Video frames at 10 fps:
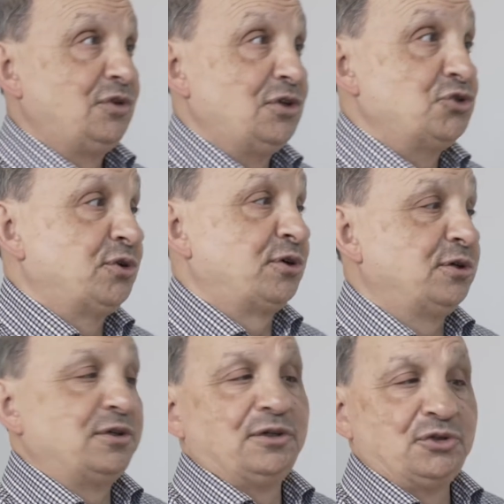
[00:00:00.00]
The
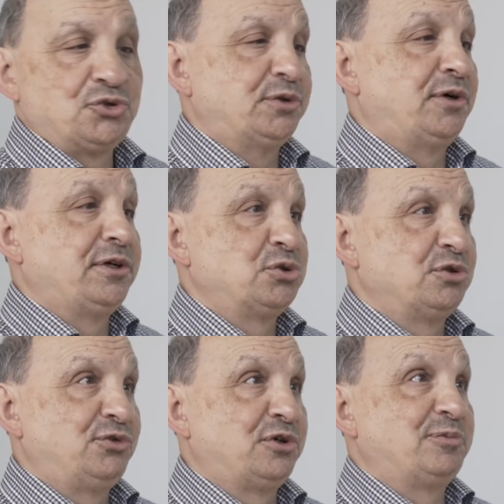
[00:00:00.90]
circuit and so on and
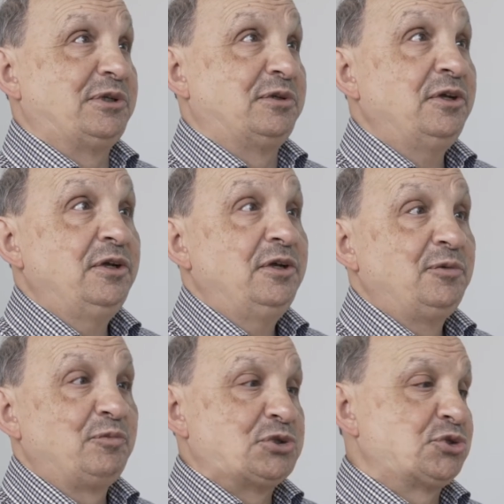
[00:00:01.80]
so forth.
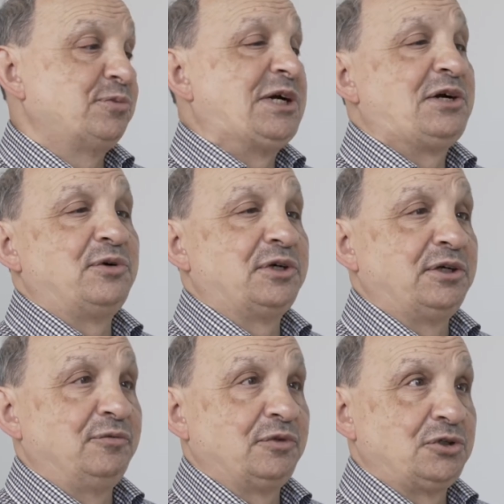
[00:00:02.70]
But somehow
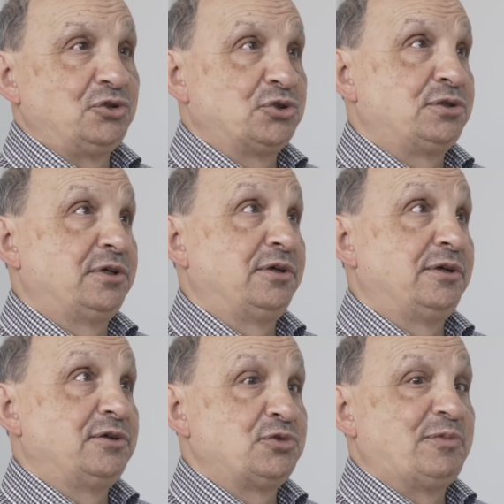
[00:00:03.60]
I just
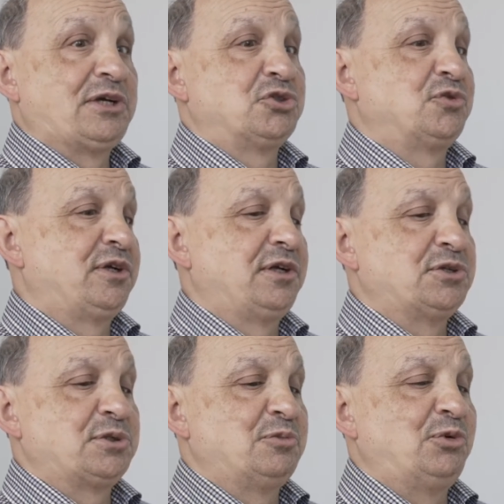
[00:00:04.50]
smashed right
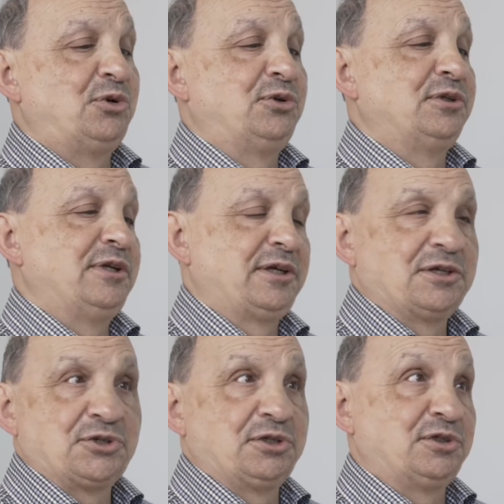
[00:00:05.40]
against the pole, like
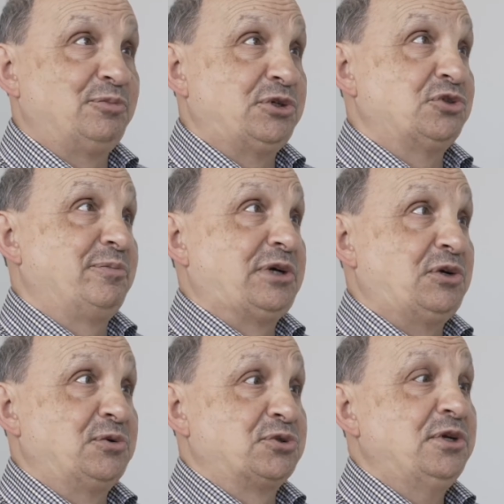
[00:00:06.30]
I said, the bridge of my
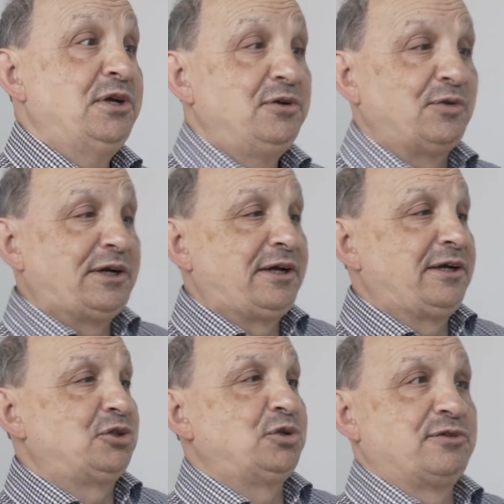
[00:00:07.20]
nose. Well, I
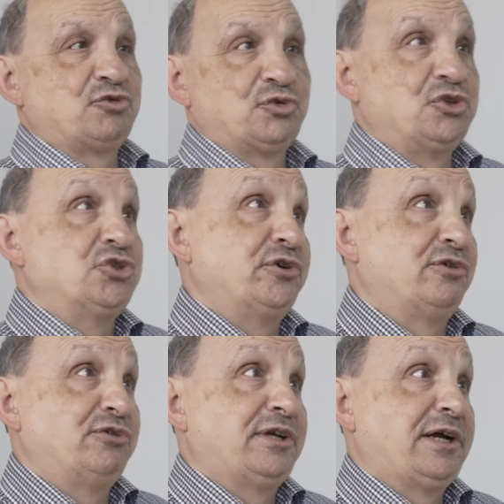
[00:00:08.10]
had to have surgery
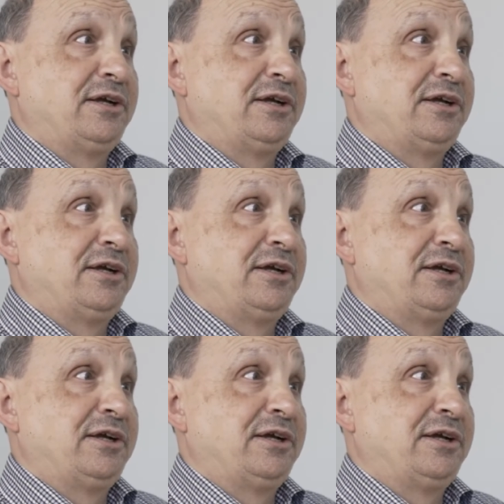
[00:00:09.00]
over that.